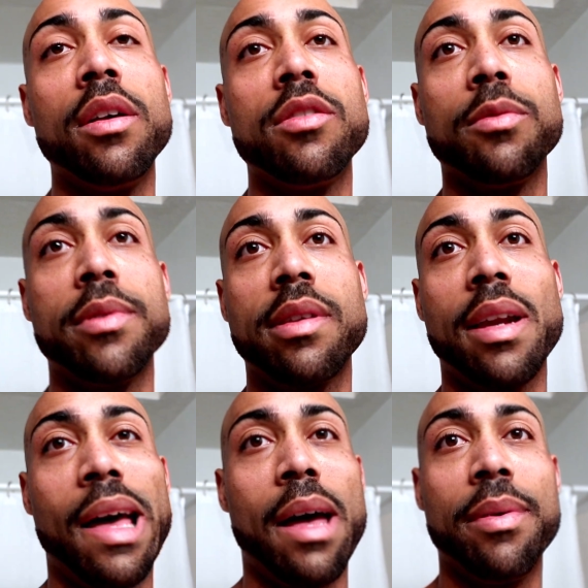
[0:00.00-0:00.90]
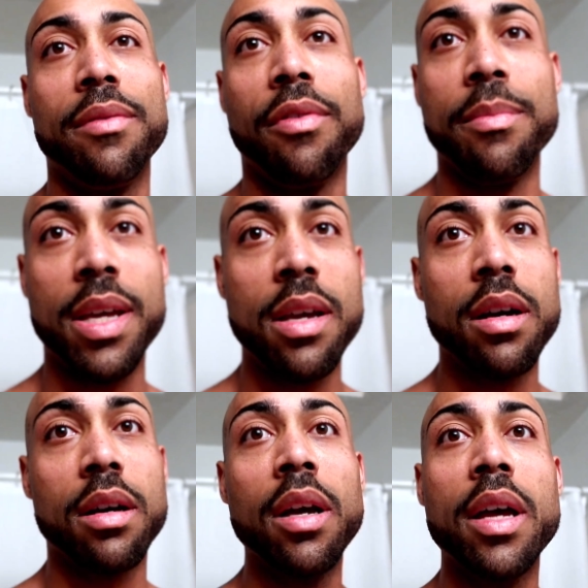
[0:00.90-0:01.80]
So what's gonna happen from
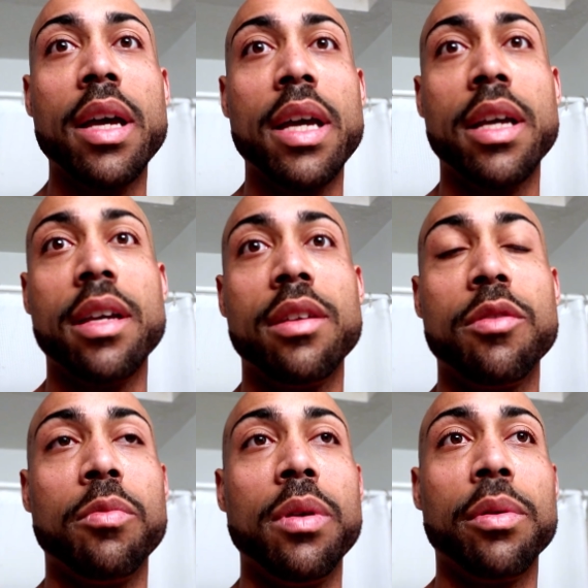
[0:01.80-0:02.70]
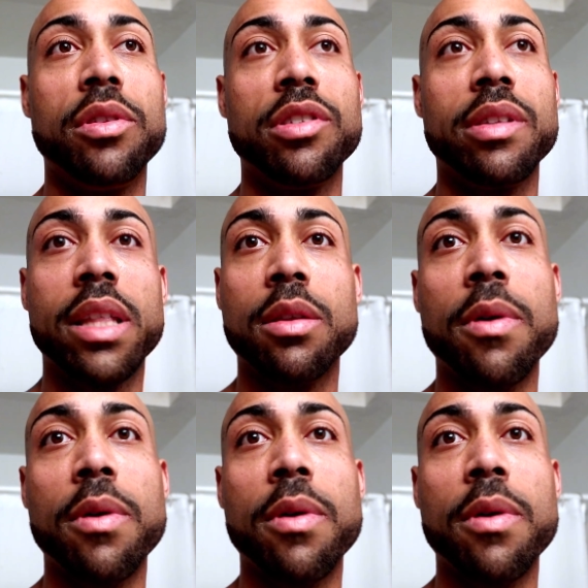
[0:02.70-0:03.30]
here is we will just let